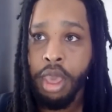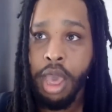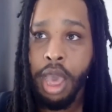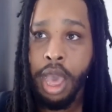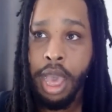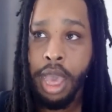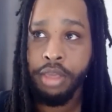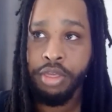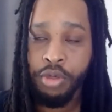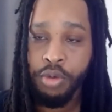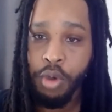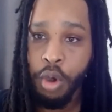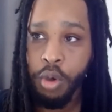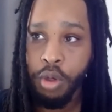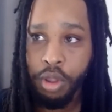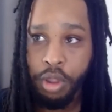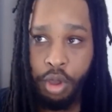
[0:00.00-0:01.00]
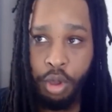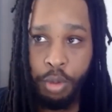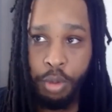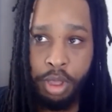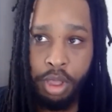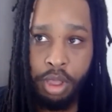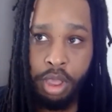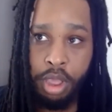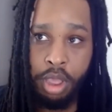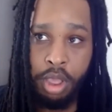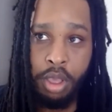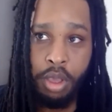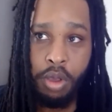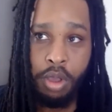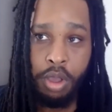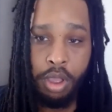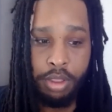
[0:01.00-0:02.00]
uh, to Oklahoma
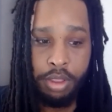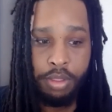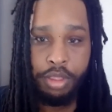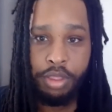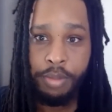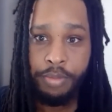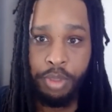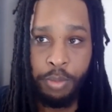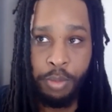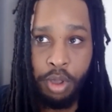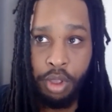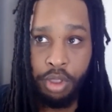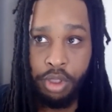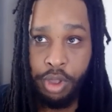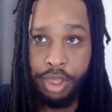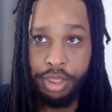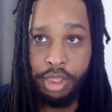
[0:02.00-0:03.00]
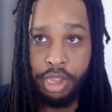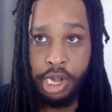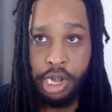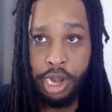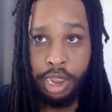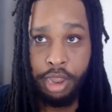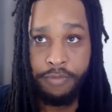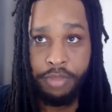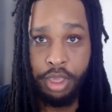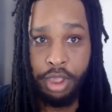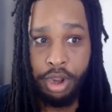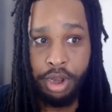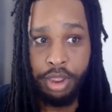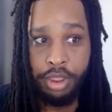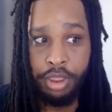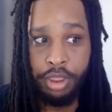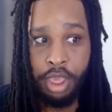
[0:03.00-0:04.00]
on something we all know as the Trail of
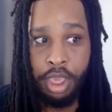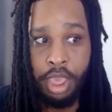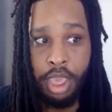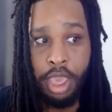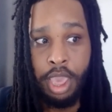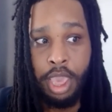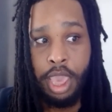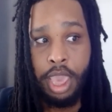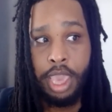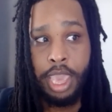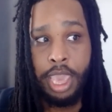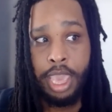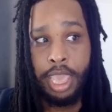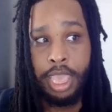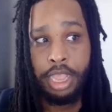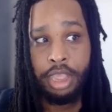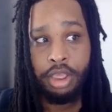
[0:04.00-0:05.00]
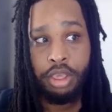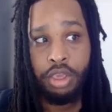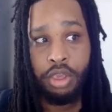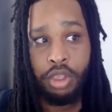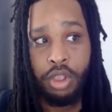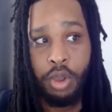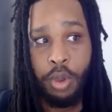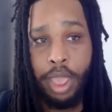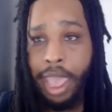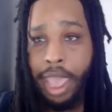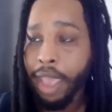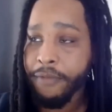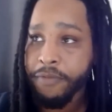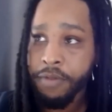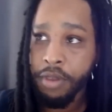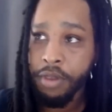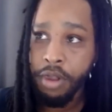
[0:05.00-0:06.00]
Tears. And, you know,
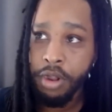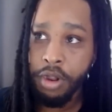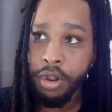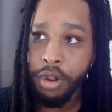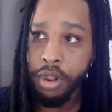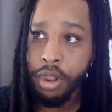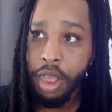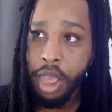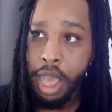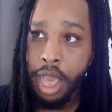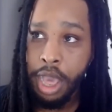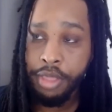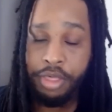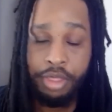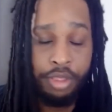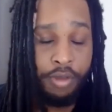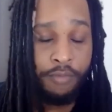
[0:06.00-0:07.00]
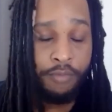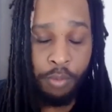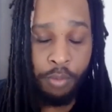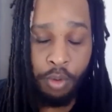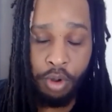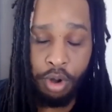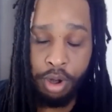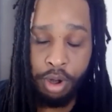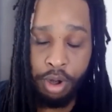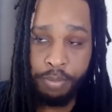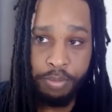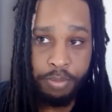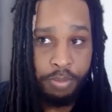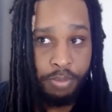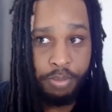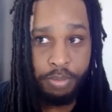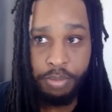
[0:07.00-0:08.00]
after uh, the Civil War,
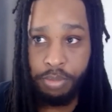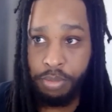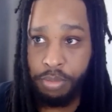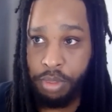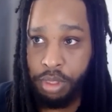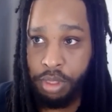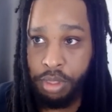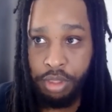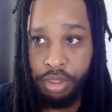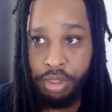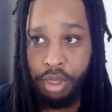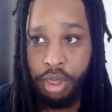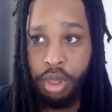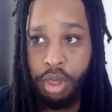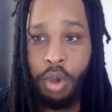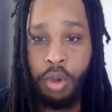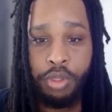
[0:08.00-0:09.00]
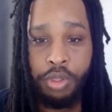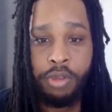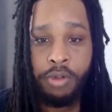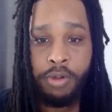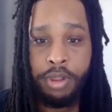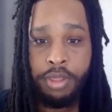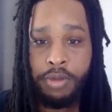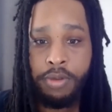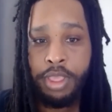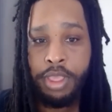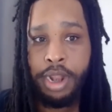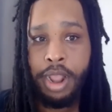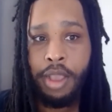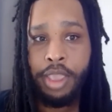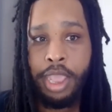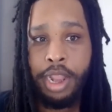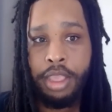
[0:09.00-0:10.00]
it's a whole story to it that
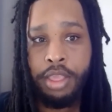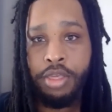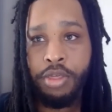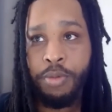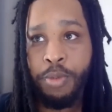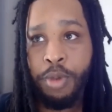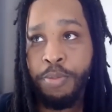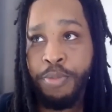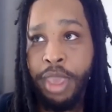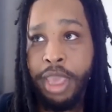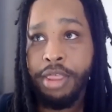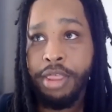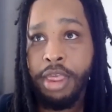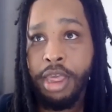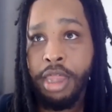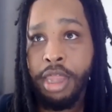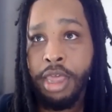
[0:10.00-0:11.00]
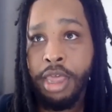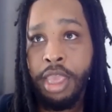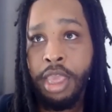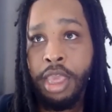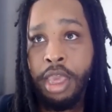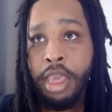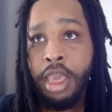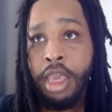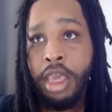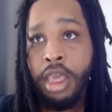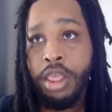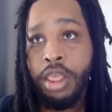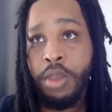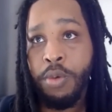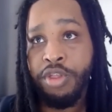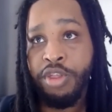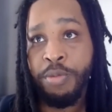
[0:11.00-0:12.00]
I'll get into, but basically,
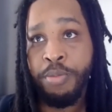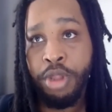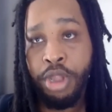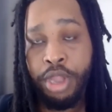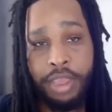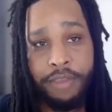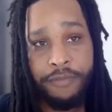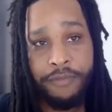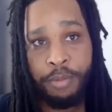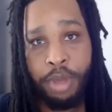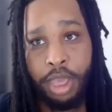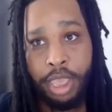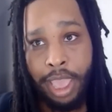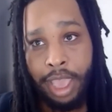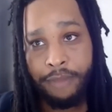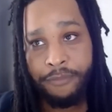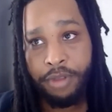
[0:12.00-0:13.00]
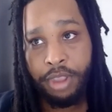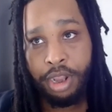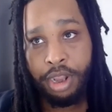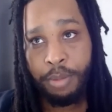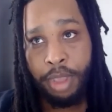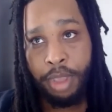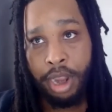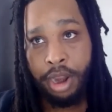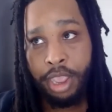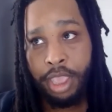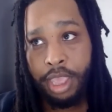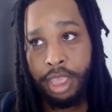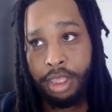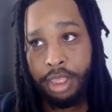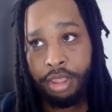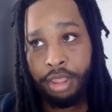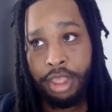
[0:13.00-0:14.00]
there was a belief among African
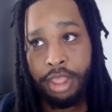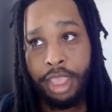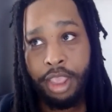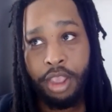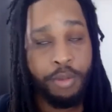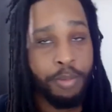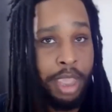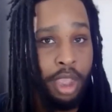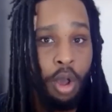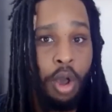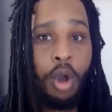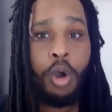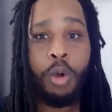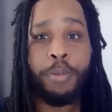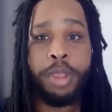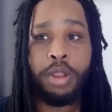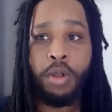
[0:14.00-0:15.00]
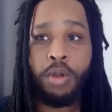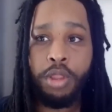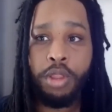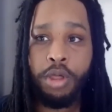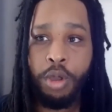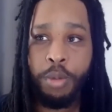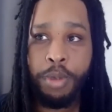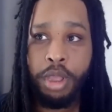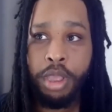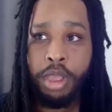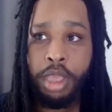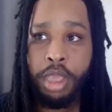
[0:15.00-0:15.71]
Americans that they could make a home in Oklahoma.